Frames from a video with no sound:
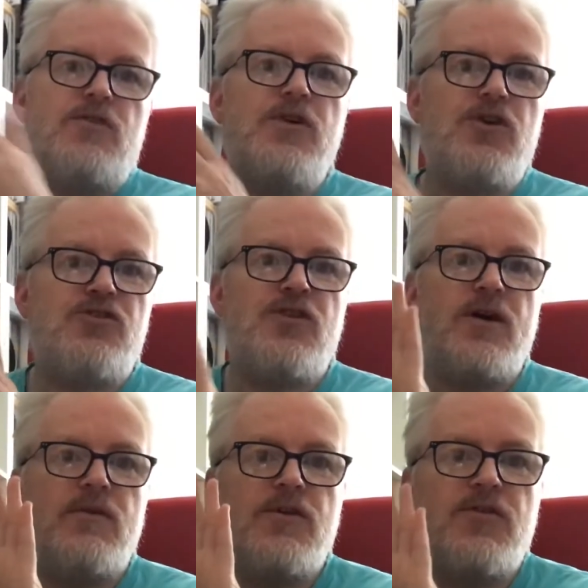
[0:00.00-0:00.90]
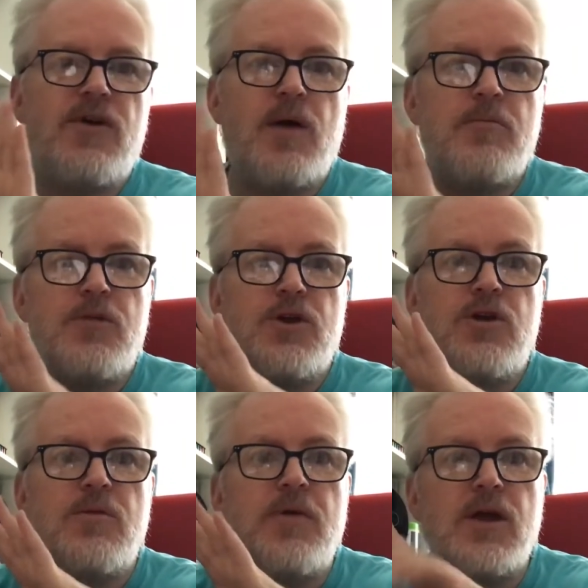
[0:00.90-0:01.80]
first side of this album, when I
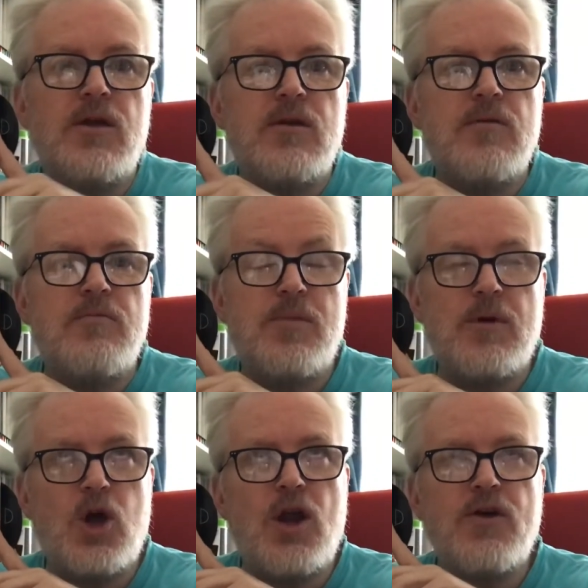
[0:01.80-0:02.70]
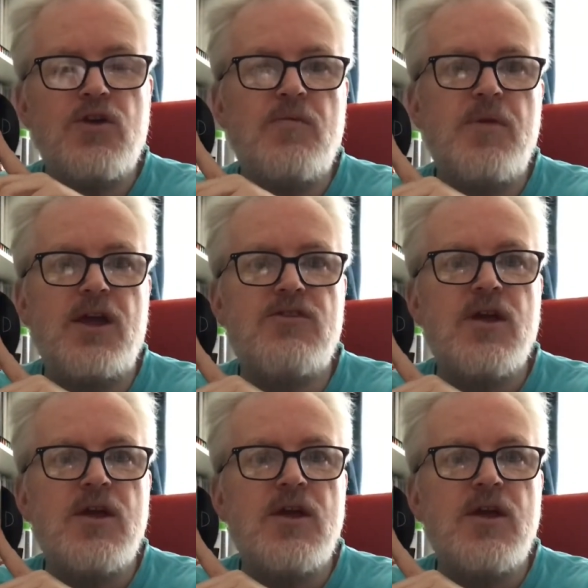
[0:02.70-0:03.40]
could have picked